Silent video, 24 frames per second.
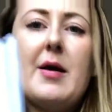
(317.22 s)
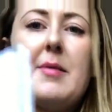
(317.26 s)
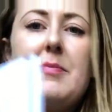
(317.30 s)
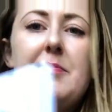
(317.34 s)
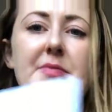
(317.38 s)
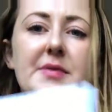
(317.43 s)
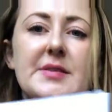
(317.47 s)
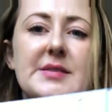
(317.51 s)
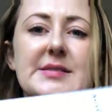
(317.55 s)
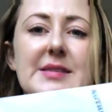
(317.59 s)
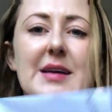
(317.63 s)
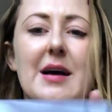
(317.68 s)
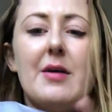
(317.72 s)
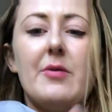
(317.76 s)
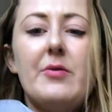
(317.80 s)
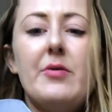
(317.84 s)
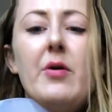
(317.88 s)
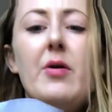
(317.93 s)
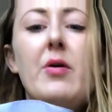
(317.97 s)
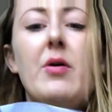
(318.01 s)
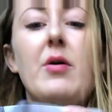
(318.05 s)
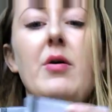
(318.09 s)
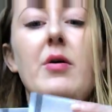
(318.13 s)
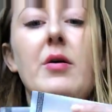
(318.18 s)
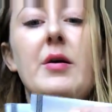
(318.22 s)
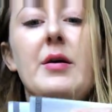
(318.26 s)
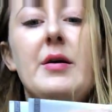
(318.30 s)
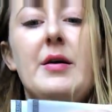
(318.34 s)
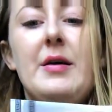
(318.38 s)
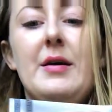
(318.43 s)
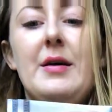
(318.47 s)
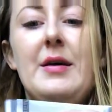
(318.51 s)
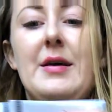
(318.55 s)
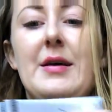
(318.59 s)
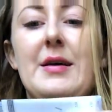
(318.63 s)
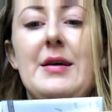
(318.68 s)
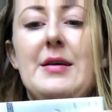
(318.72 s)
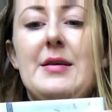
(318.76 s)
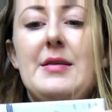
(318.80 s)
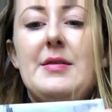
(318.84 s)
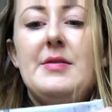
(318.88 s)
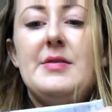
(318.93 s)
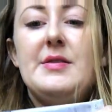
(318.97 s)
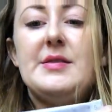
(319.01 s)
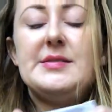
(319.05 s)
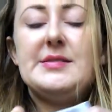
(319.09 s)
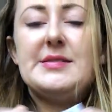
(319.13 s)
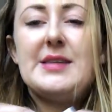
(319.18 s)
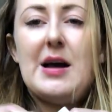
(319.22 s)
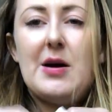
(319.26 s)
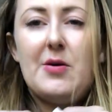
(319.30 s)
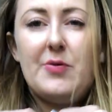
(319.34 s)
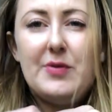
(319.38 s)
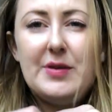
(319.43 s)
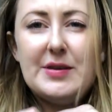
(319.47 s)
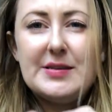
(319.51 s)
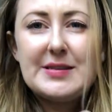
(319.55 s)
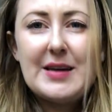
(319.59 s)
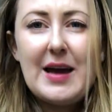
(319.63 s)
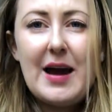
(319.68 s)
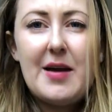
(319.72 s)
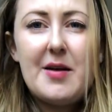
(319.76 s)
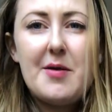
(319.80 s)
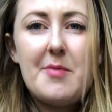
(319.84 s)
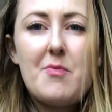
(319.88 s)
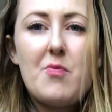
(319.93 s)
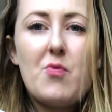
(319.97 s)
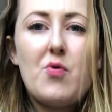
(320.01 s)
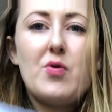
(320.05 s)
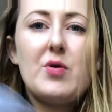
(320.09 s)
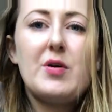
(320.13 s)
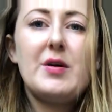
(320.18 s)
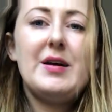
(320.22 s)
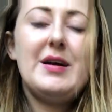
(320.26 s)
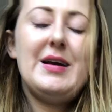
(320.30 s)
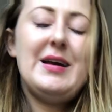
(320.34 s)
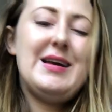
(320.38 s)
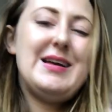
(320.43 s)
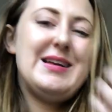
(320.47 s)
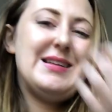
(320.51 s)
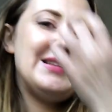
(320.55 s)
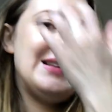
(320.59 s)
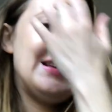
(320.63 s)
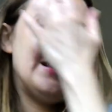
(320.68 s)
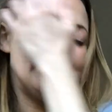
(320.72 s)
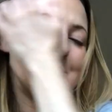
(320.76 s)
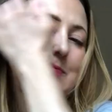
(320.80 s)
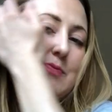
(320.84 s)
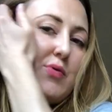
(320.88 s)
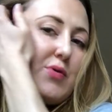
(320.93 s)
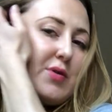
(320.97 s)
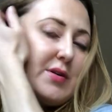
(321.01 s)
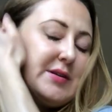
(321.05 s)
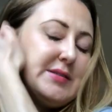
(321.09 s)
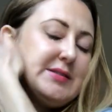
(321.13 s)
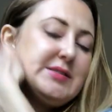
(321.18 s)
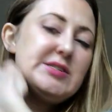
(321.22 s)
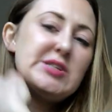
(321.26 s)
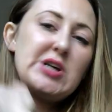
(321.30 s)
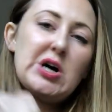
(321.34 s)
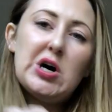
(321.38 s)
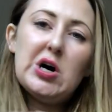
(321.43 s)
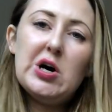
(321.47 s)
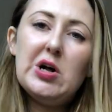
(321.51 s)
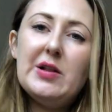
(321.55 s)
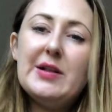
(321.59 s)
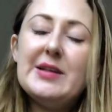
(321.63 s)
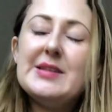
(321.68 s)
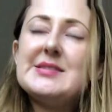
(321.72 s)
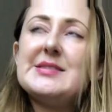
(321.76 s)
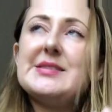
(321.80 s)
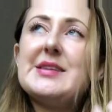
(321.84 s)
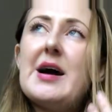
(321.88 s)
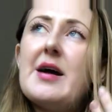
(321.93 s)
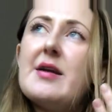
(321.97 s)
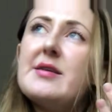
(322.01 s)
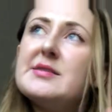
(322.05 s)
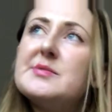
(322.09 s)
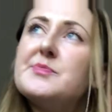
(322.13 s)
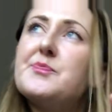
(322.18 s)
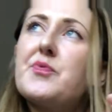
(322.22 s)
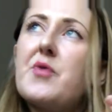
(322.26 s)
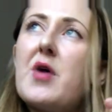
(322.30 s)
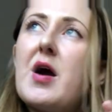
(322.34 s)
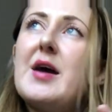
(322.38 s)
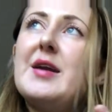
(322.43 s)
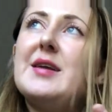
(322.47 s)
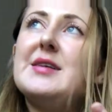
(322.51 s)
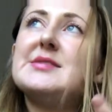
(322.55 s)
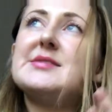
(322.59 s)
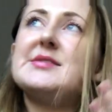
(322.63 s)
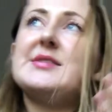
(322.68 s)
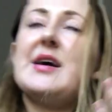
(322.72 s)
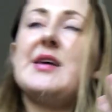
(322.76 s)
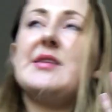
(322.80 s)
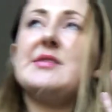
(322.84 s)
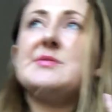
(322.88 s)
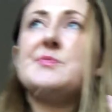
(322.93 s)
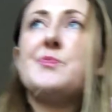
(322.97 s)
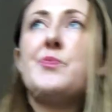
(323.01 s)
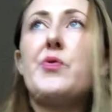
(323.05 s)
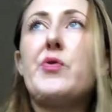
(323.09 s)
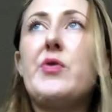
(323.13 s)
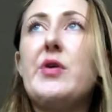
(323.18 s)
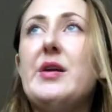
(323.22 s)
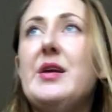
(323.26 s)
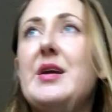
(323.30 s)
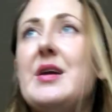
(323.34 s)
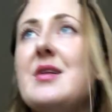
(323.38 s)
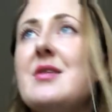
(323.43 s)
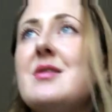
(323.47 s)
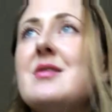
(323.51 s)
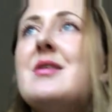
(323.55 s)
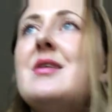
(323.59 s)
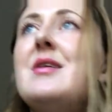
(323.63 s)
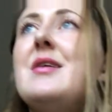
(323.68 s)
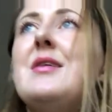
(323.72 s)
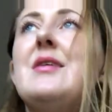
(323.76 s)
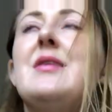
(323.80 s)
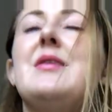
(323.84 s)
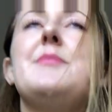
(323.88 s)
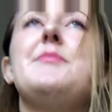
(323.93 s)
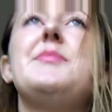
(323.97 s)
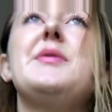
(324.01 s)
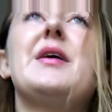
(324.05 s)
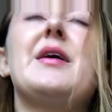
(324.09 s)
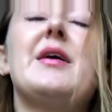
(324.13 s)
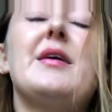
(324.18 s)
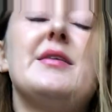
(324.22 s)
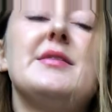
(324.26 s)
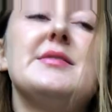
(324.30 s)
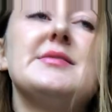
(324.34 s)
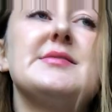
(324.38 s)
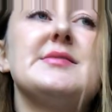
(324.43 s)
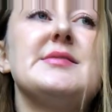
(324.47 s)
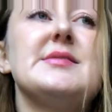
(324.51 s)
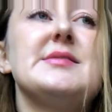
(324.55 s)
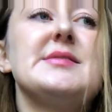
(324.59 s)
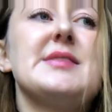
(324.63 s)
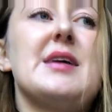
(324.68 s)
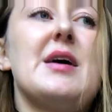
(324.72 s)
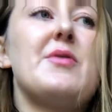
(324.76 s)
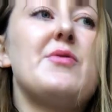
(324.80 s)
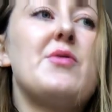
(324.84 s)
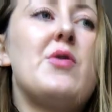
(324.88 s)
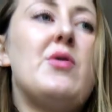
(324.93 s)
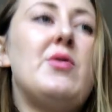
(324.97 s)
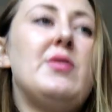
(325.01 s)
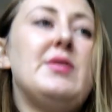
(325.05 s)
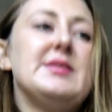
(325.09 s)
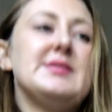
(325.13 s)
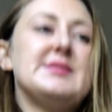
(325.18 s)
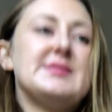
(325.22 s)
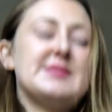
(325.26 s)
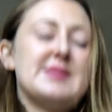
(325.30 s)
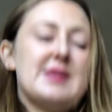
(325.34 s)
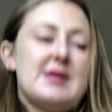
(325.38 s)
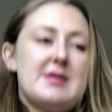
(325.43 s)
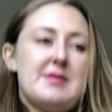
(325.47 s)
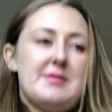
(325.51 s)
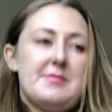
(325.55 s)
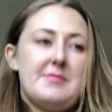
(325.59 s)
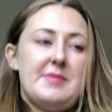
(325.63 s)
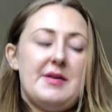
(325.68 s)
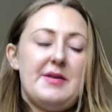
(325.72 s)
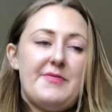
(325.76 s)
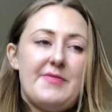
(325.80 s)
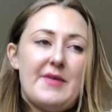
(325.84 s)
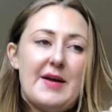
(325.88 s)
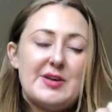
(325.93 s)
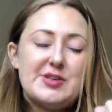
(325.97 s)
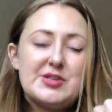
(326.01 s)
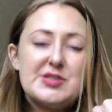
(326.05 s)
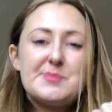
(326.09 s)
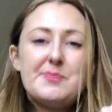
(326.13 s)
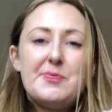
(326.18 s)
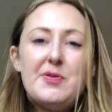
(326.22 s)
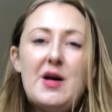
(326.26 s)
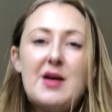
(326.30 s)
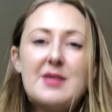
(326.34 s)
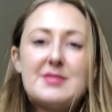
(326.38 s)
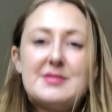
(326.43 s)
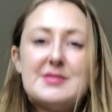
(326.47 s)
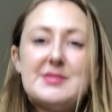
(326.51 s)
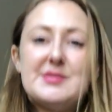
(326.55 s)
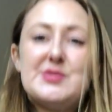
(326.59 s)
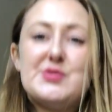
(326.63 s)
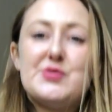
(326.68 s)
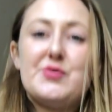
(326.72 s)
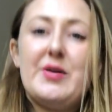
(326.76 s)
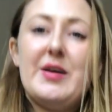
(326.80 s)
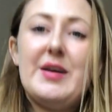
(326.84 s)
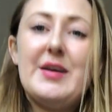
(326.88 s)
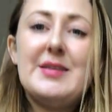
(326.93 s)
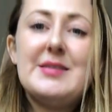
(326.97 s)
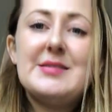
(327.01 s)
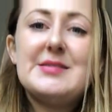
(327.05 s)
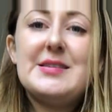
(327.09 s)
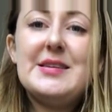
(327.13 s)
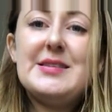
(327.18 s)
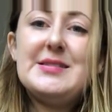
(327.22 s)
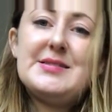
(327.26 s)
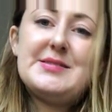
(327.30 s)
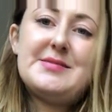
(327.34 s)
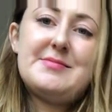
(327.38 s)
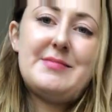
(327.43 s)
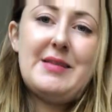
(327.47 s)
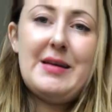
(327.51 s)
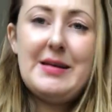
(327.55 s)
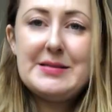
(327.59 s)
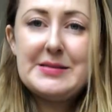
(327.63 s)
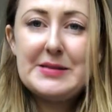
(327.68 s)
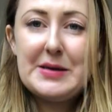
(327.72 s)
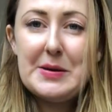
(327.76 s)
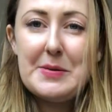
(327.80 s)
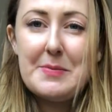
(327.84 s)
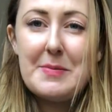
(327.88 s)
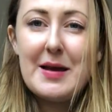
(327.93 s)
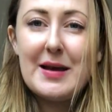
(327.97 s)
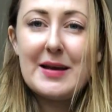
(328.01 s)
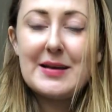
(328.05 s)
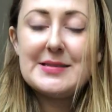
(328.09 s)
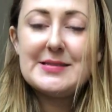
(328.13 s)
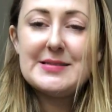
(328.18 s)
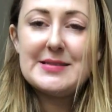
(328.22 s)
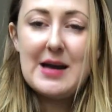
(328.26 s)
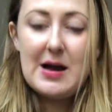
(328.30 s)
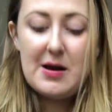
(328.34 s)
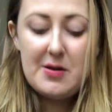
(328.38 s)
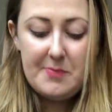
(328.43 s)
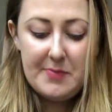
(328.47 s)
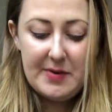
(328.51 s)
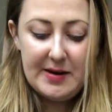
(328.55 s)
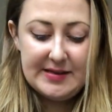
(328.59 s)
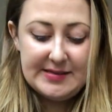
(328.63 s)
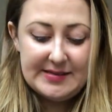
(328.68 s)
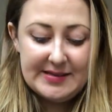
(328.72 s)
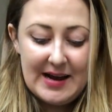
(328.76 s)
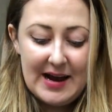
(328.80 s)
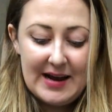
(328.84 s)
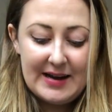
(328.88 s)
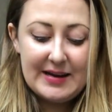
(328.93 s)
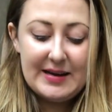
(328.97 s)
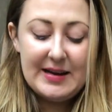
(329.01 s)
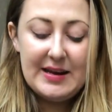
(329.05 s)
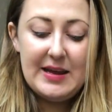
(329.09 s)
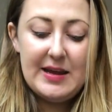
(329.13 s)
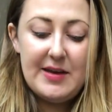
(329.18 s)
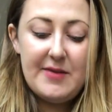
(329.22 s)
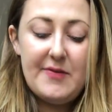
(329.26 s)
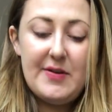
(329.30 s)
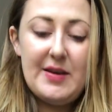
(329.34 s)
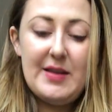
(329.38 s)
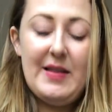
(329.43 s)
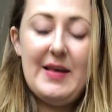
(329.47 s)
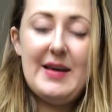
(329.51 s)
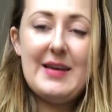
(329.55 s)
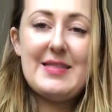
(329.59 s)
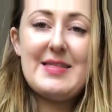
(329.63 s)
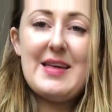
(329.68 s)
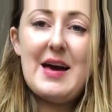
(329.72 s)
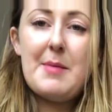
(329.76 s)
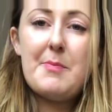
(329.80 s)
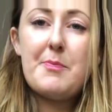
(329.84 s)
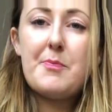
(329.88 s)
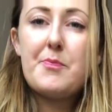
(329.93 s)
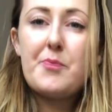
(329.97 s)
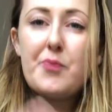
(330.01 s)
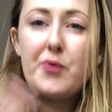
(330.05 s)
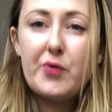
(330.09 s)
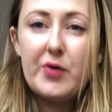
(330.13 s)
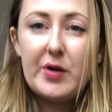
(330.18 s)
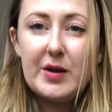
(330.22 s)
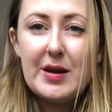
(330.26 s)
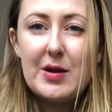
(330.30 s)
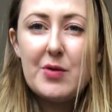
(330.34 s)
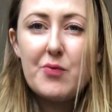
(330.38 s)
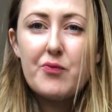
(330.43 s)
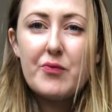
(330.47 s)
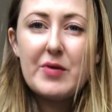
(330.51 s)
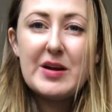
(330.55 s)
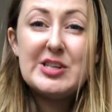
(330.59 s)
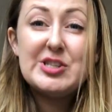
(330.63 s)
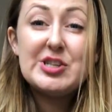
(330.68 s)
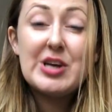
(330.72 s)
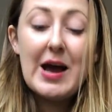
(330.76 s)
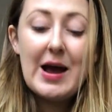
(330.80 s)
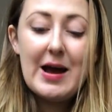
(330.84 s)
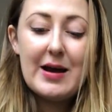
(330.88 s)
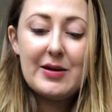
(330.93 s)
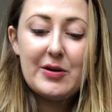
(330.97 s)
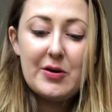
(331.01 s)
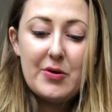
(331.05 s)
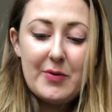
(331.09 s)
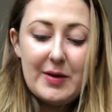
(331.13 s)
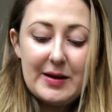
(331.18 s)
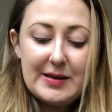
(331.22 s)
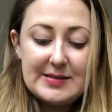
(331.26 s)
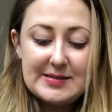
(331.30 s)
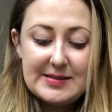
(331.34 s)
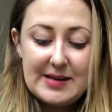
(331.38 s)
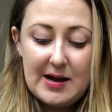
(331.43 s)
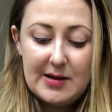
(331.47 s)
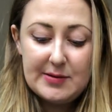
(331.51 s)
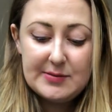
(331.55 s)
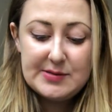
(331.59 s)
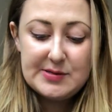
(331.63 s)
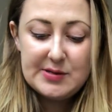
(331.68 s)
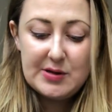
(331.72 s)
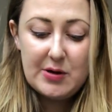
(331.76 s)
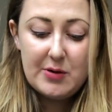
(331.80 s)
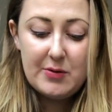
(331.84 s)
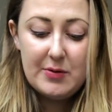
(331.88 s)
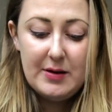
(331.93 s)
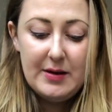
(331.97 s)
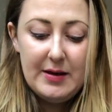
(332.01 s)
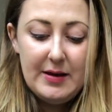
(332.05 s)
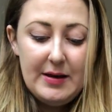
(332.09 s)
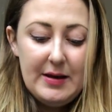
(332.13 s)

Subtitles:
up the sound hole, the sound is kind of more, it's more dull, it's not as bright, it's not as pretty, because the sound hole is, if I just pluck the strings, it's gonna make a sound, but it's not gonna give it like that pretty rich echoing sound. So